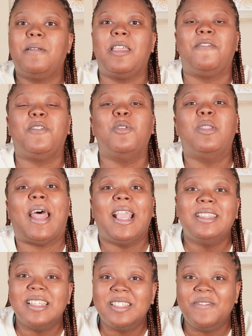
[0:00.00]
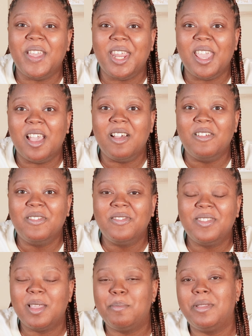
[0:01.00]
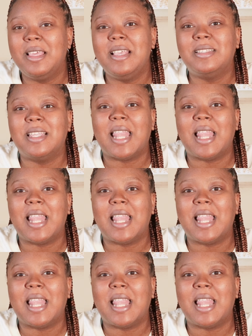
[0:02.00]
if you like this video, please